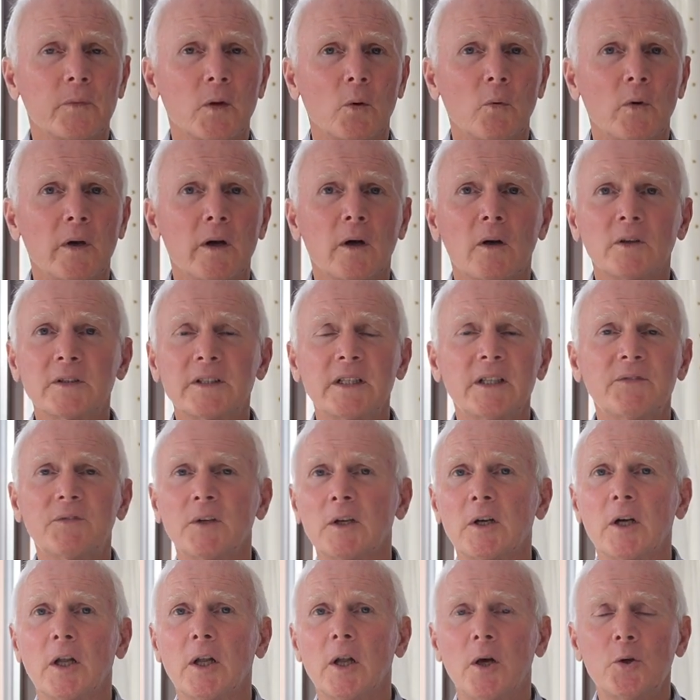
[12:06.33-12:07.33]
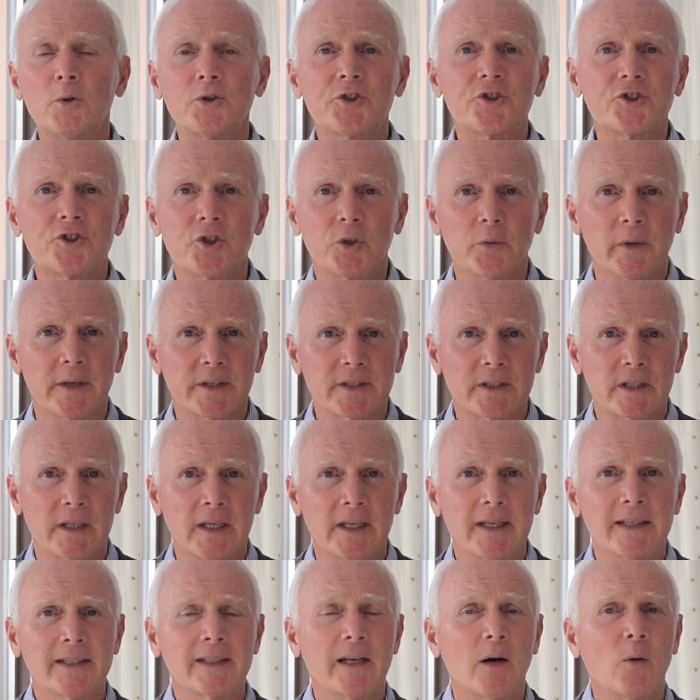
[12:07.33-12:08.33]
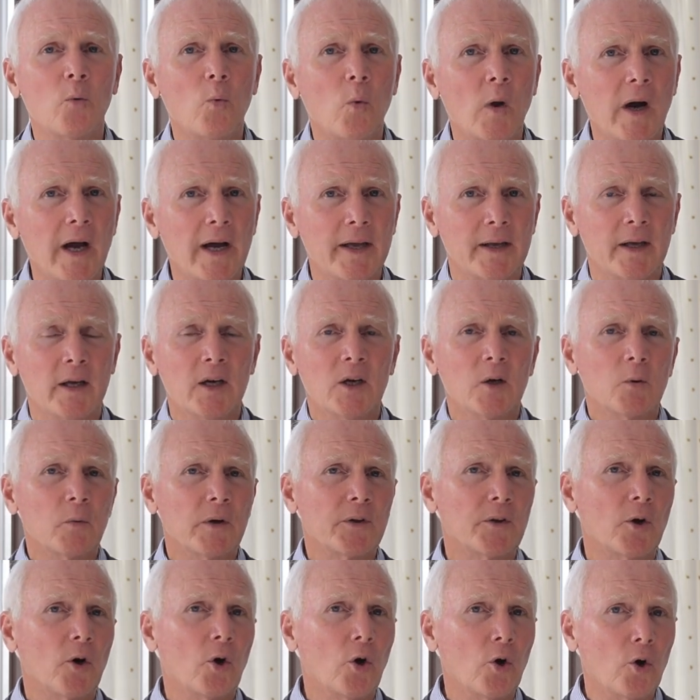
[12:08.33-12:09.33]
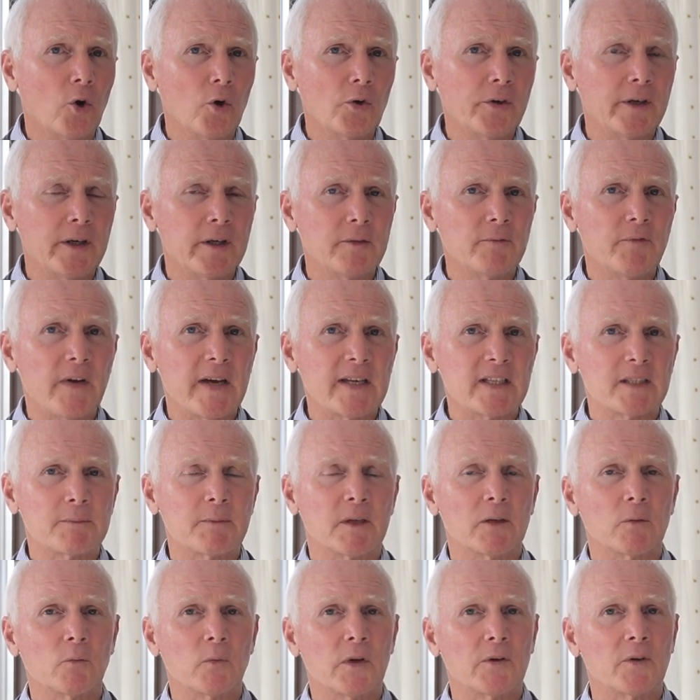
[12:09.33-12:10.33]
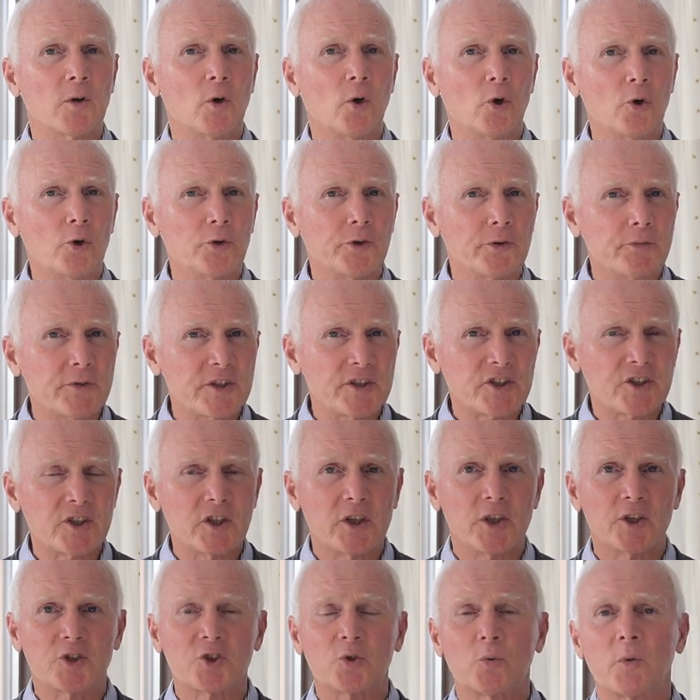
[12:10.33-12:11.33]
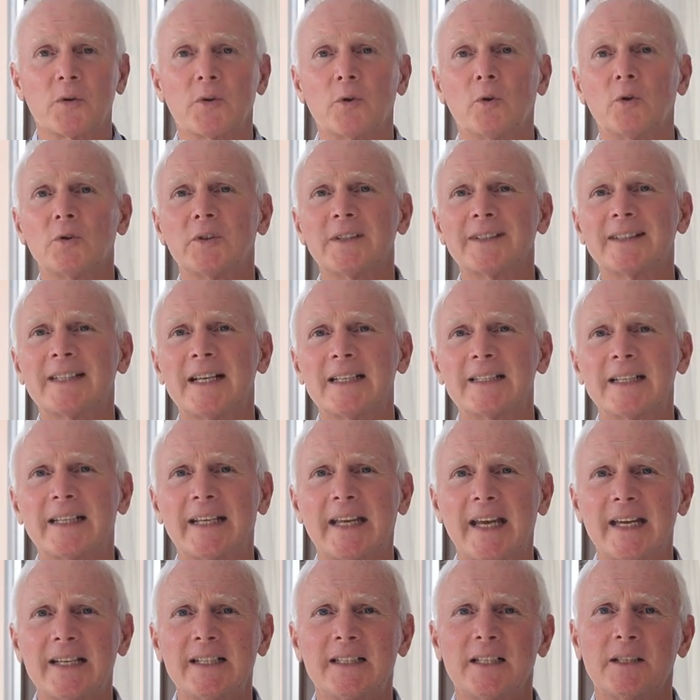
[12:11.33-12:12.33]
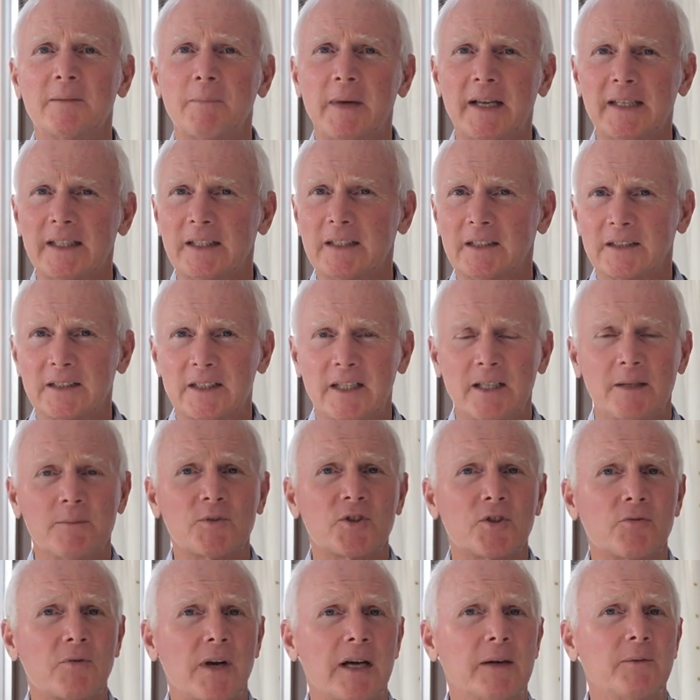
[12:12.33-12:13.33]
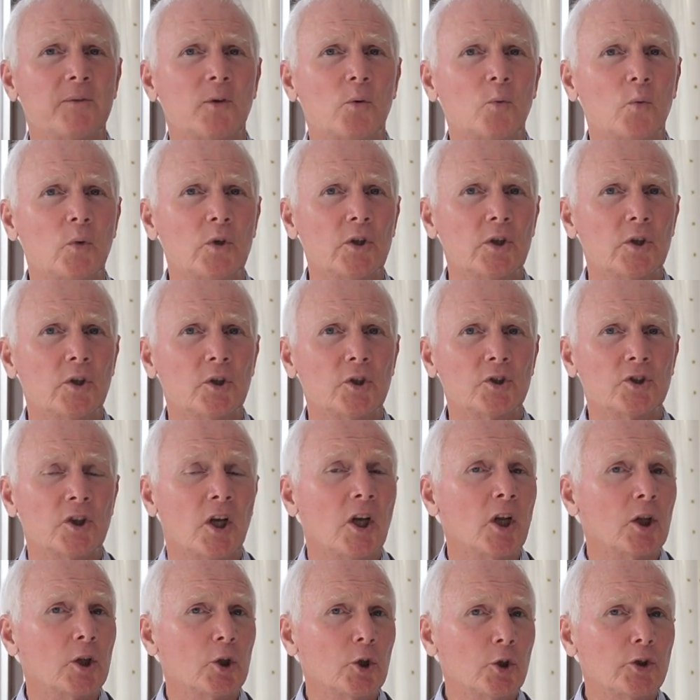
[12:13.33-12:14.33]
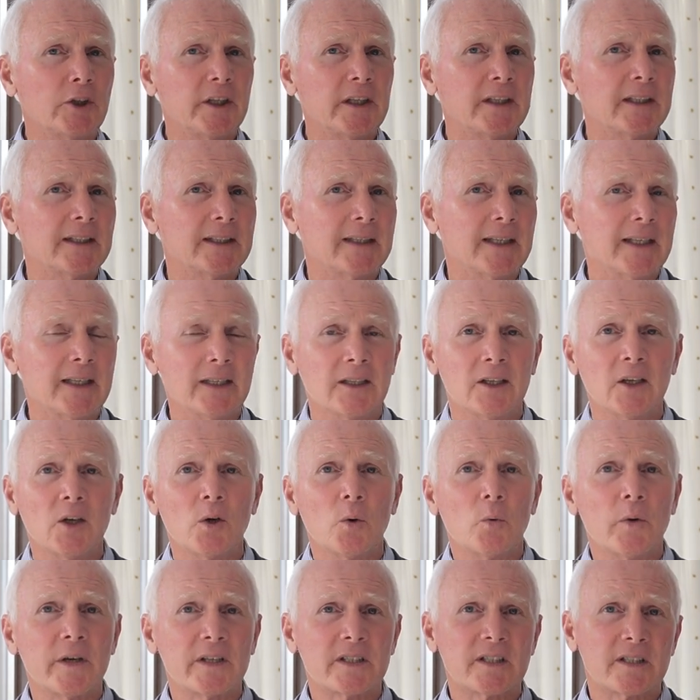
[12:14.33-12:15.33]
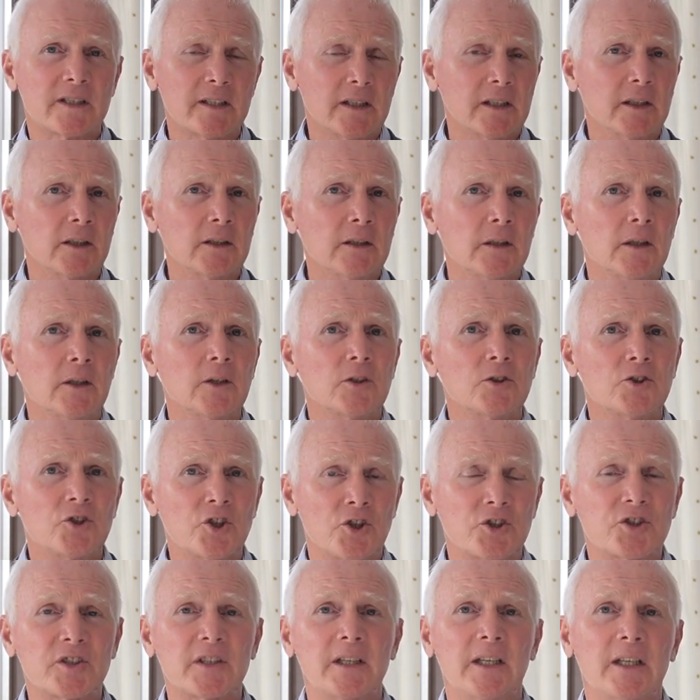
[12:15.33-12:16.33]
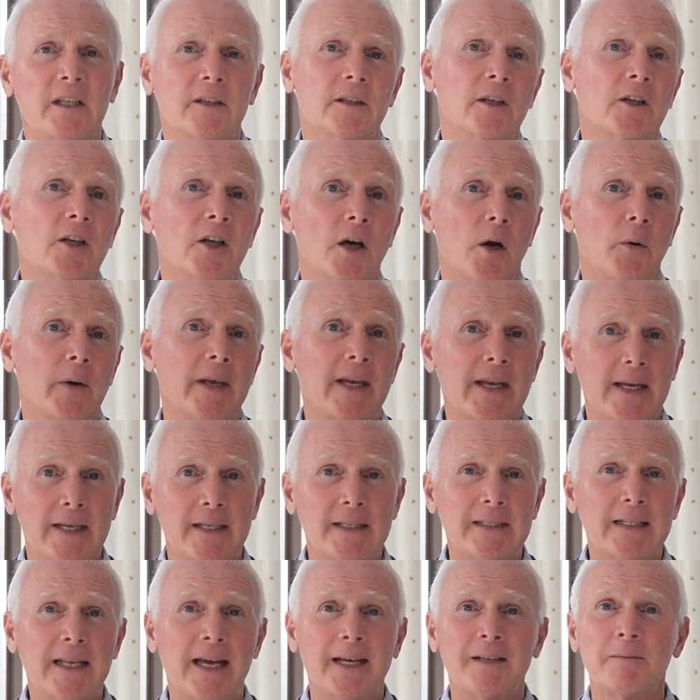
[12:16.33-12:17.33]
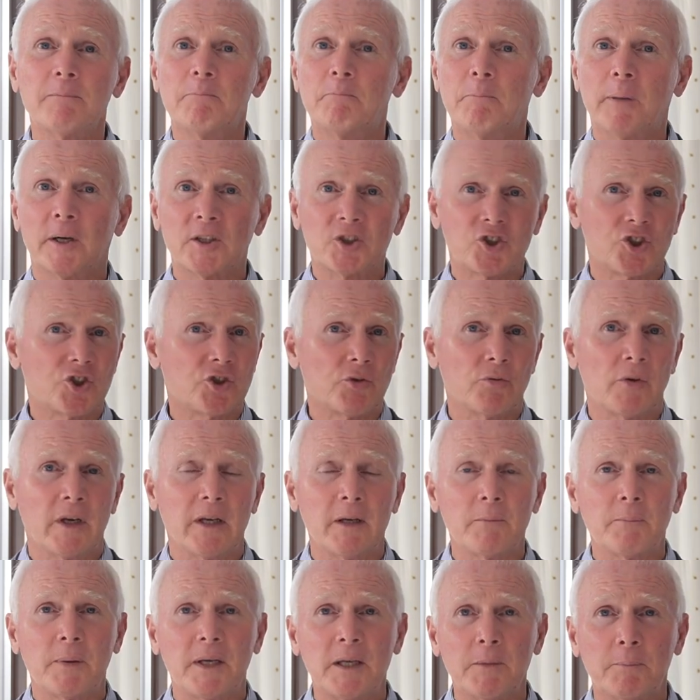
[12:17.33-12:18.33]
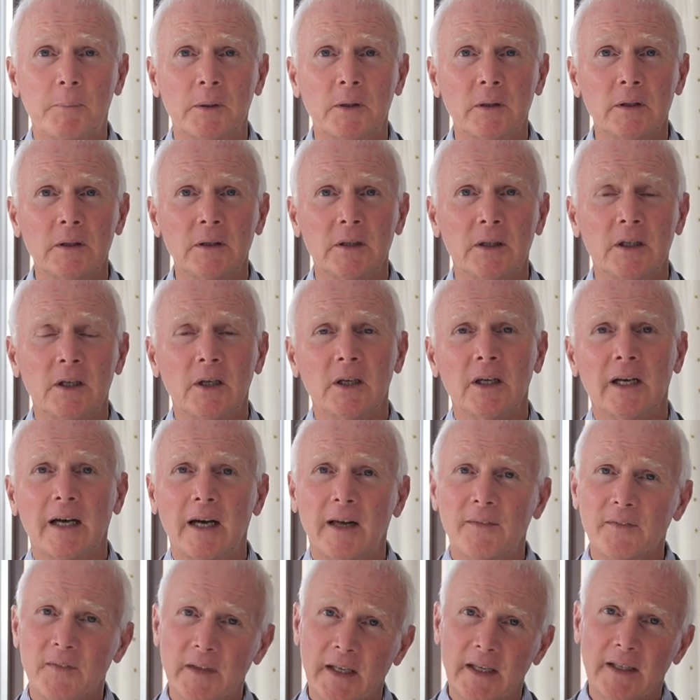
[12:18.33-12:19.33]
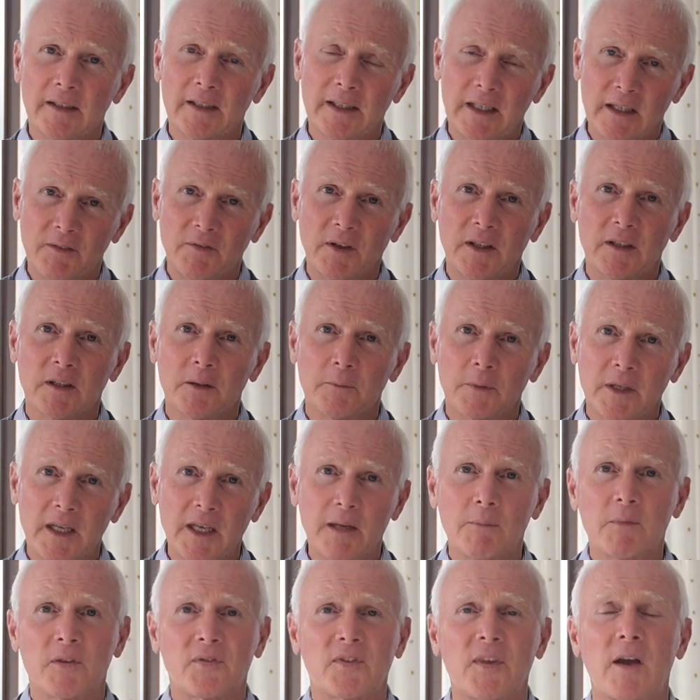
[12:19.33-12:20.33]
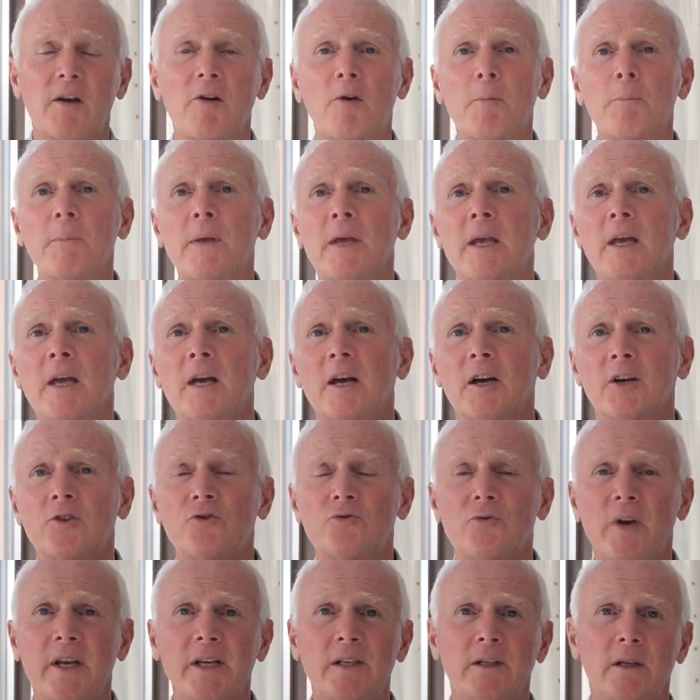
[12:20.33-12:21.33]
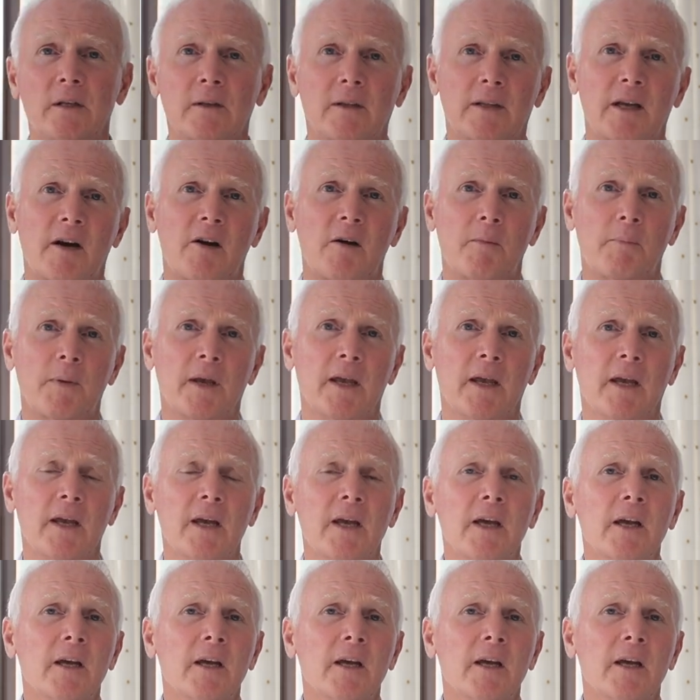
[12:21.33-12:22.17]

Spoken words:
We aren't even close to it. Now, why? With all the investment, with all the research, with all the dedicated medical teams around the world looking at it, we're still just either going in and butchering people and then giving them chemotherapy and radiotherapy.